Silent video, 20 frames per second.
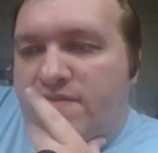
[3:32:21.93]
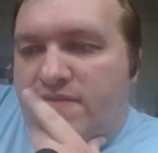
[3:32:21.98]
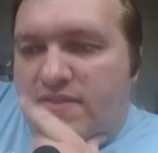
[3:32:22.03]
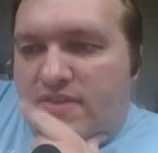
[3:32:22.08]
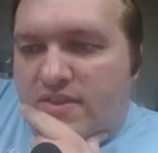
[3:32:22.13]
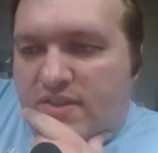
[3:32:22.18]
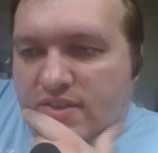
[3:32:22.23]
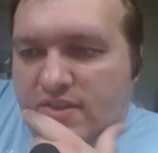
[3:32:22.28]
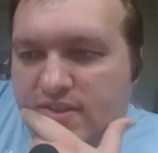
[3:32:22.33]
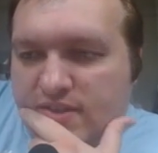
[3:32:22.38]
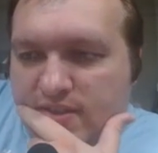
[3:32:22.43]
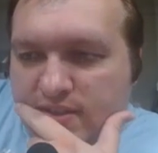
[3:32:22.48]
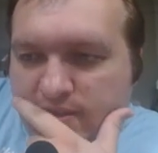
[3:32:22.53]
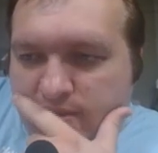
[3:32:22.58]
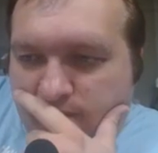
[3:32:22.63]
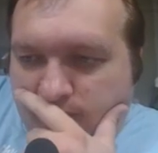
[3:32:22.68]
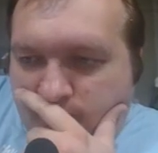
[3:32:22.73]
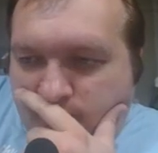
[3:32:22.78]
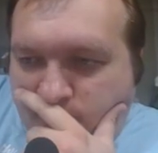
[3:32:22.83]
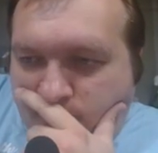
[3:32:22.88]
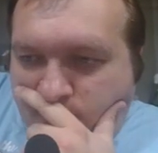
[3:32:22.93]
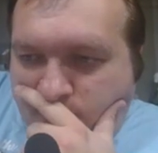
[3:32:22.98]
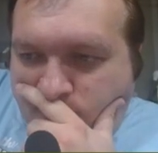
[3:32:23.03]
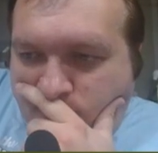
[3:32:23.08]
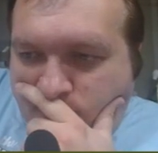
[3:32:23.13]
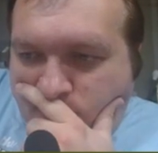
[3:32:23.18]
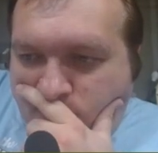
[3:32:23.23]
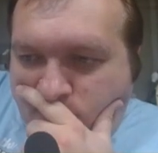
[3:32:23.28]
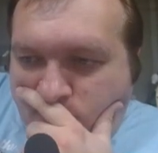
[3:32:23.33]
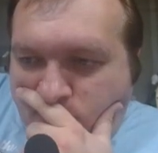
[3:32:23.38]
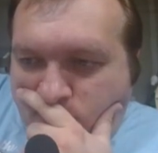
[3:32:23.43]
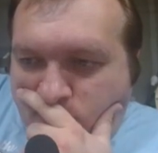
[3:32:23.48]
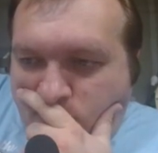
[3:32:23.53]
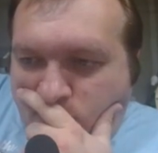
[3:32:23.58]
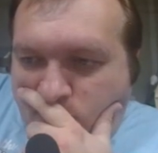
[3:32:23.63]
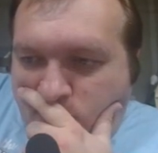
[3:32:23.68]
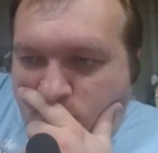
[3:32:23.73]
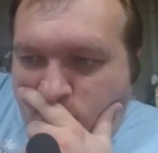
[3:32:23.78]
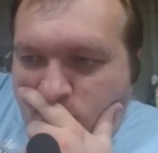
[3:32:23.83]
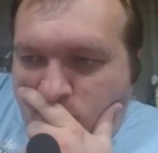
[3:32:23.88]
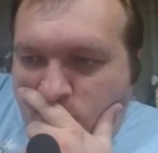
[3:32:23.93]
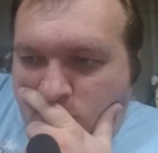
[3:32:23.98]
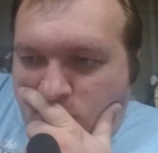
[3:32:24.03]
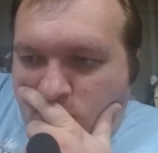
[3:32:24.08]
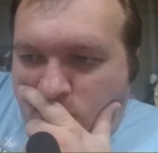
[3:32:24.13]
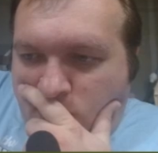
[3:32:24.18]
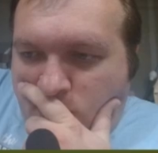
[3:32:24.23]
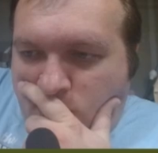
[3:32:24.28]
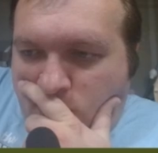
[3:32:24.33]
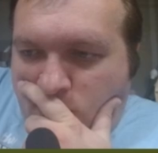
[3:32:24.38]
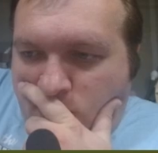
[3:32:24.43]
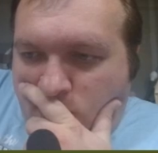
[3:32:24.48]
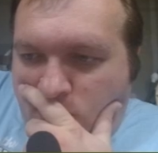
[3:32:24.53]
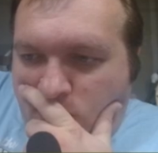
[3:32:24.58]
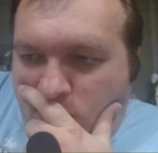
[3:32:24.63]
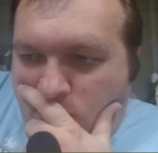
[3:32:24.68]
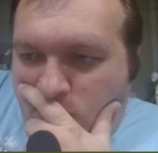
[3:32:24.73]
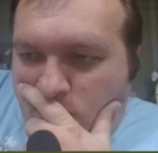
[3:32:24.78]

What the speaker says: Crawl to there. Get him.